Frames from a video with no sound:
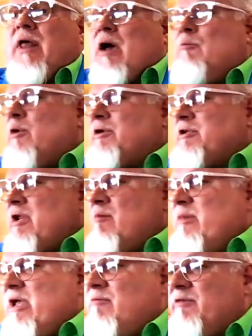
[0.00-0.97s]
And what did he
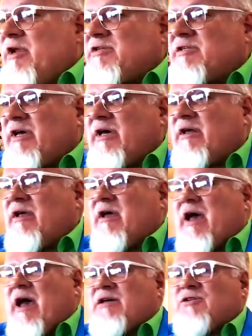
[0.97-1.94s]
mean when he
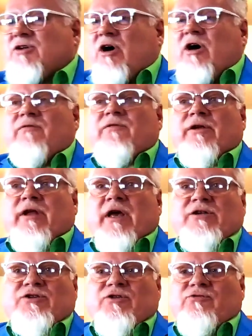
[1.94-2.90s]
said, "as often
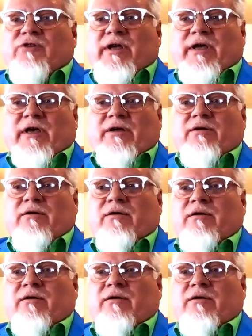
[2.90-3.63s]
as you drink it"?